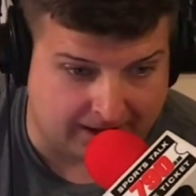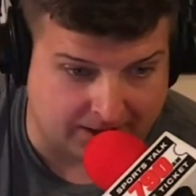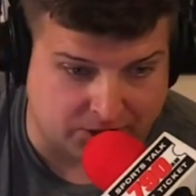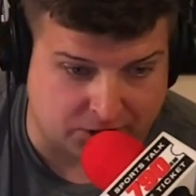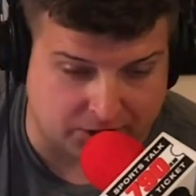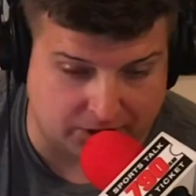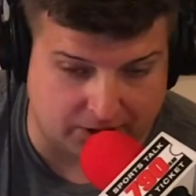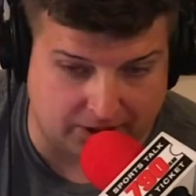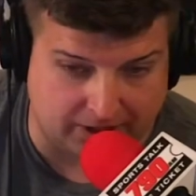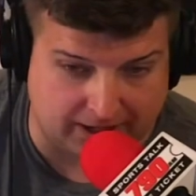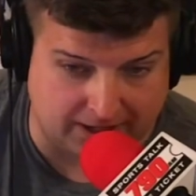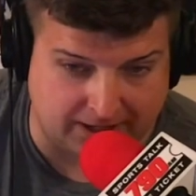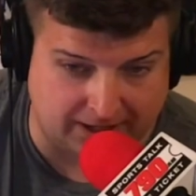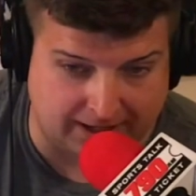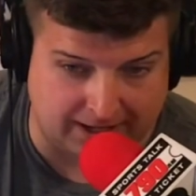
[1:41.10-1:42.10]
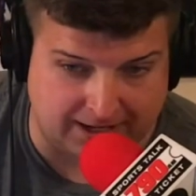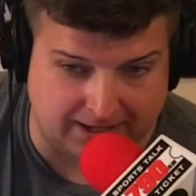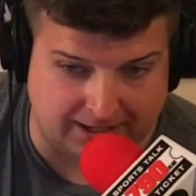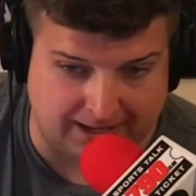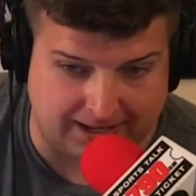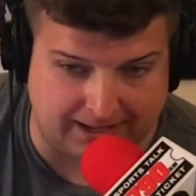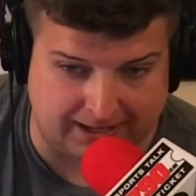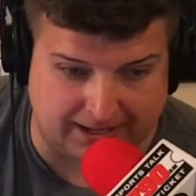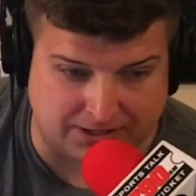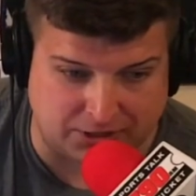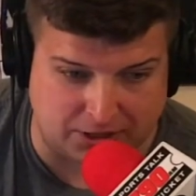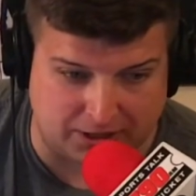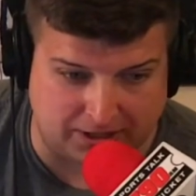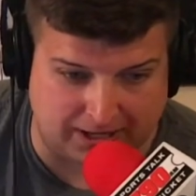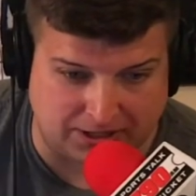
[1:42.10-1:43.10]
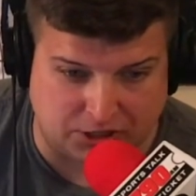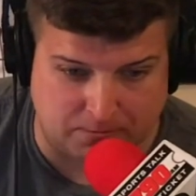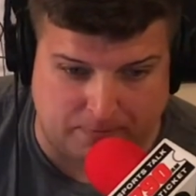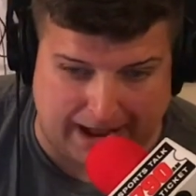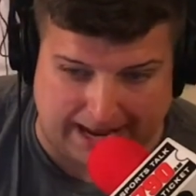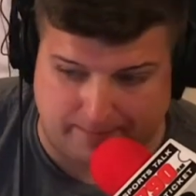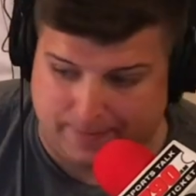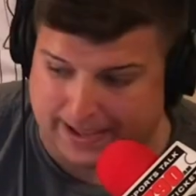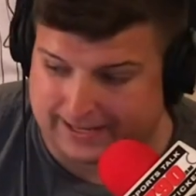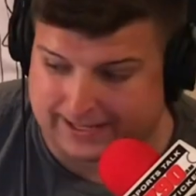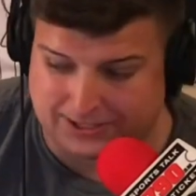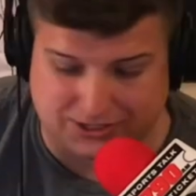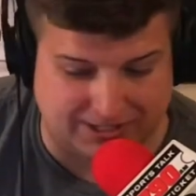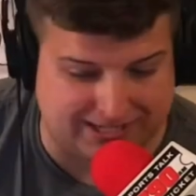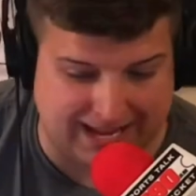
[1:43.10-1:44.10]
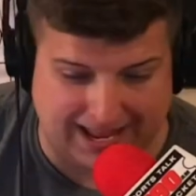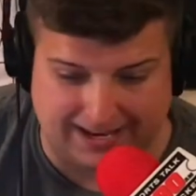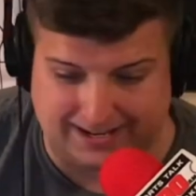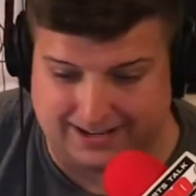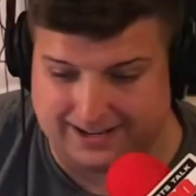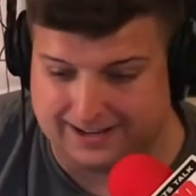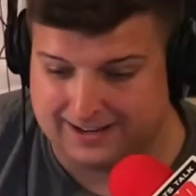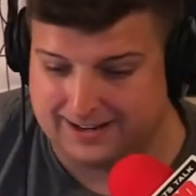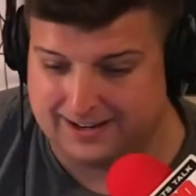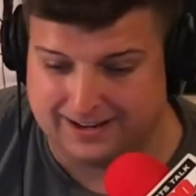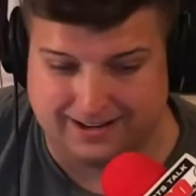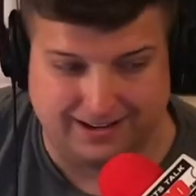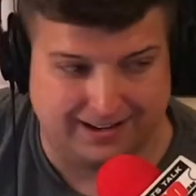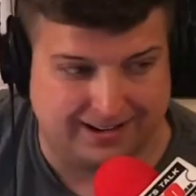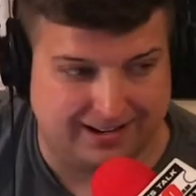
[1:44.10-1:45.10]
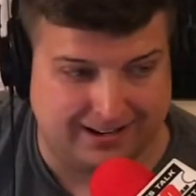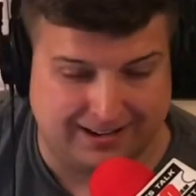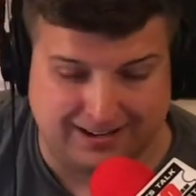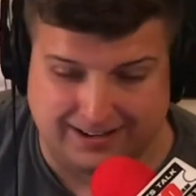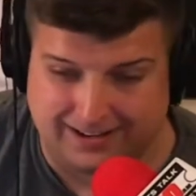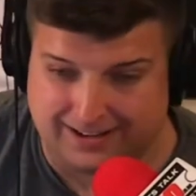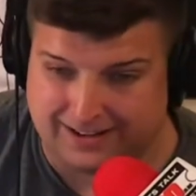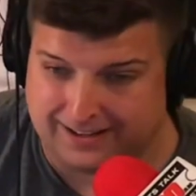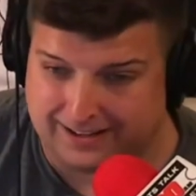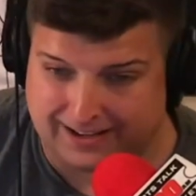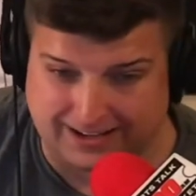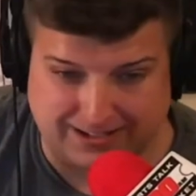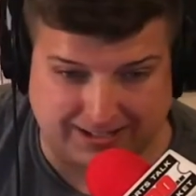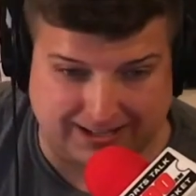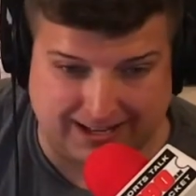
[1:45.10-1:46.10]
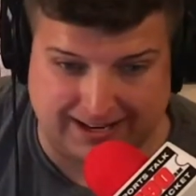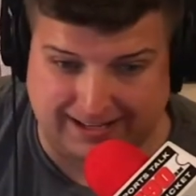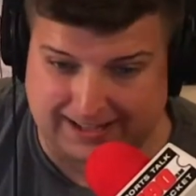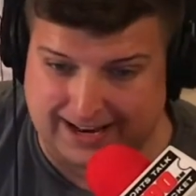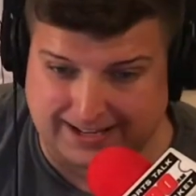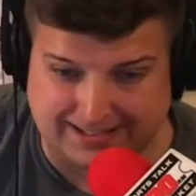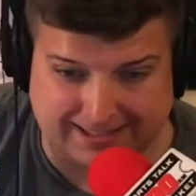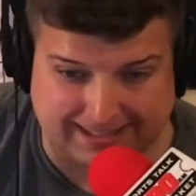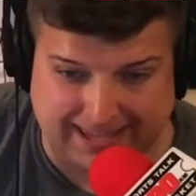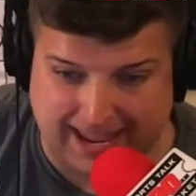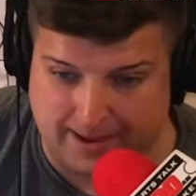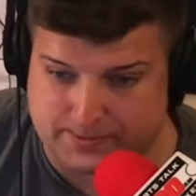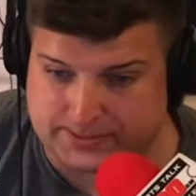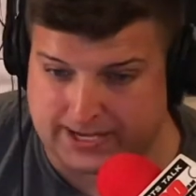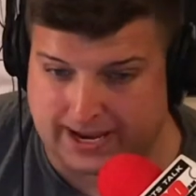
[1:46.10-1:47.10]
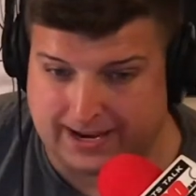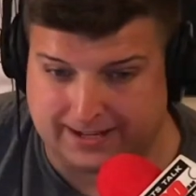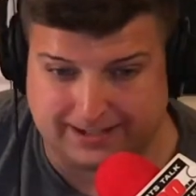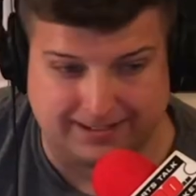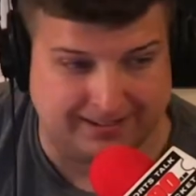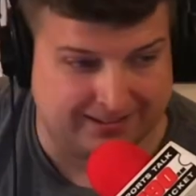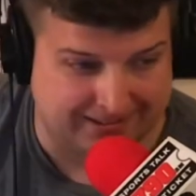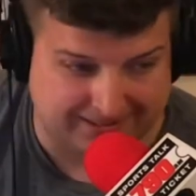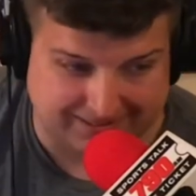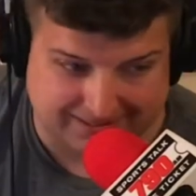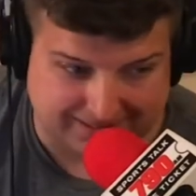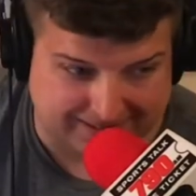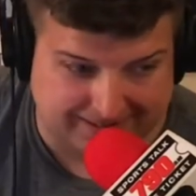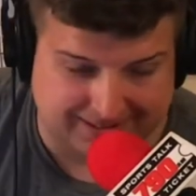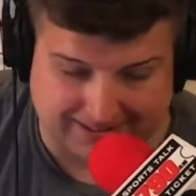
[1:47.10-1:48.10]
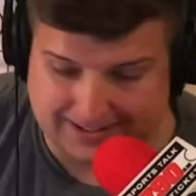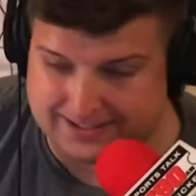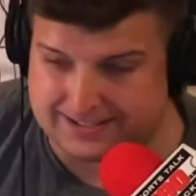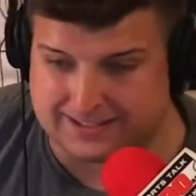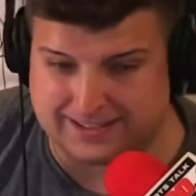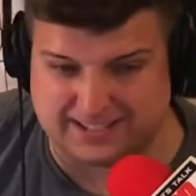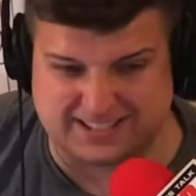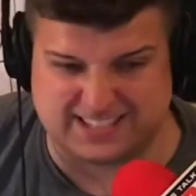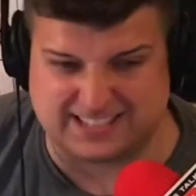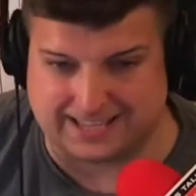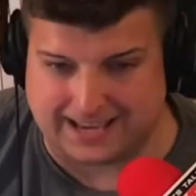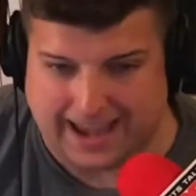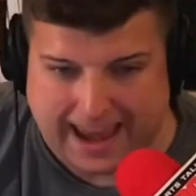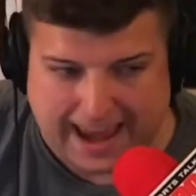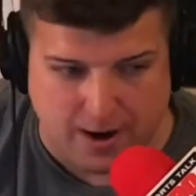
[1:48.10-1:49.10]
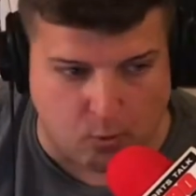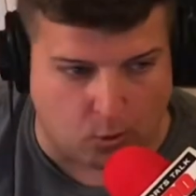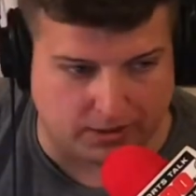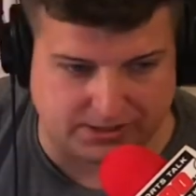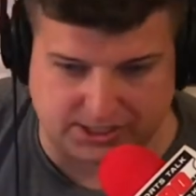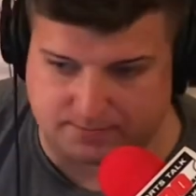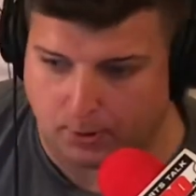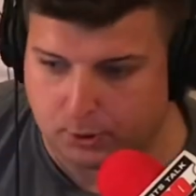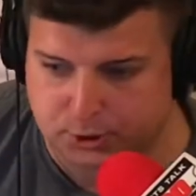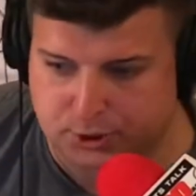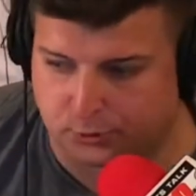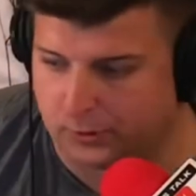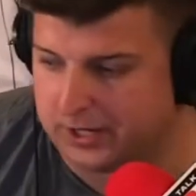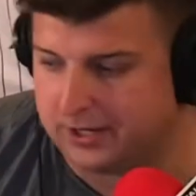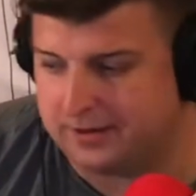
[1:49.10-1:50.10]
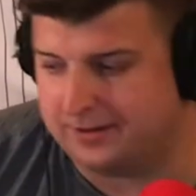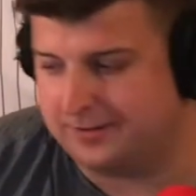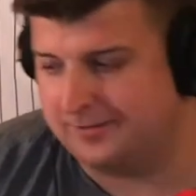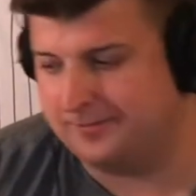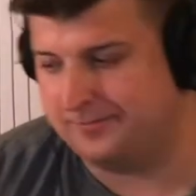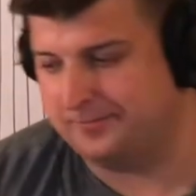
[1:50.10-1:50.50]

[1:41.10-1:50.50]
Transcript: Get your get get get get your get your backpack. Get your tent. Get get get out to the campsite. This this is an A1 smokescreen.